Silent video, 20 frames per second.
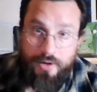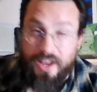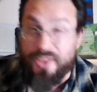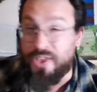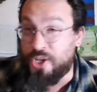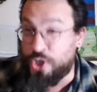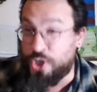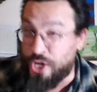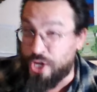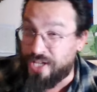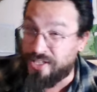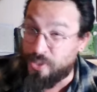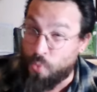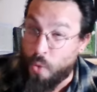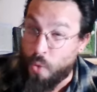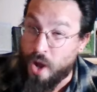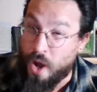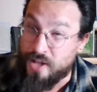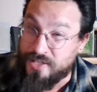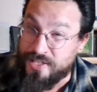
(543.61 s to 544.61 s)
I think Jaylen
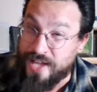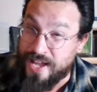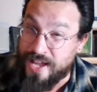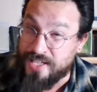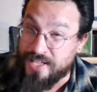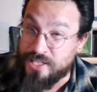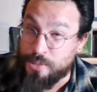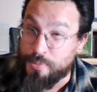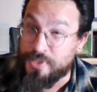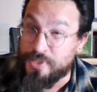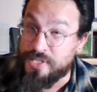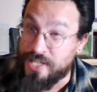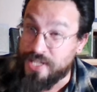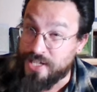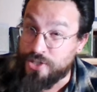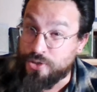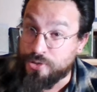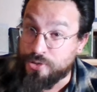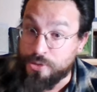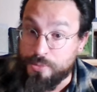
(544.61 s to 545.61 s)
Watson has the
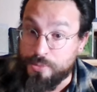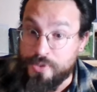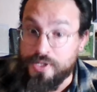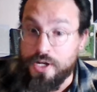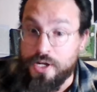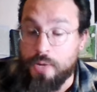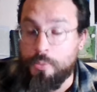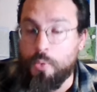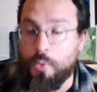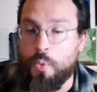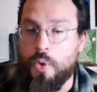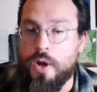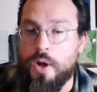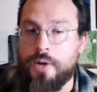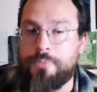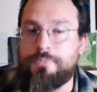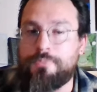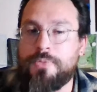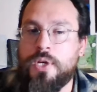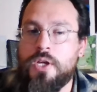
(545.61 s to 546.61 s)
potential to be a number one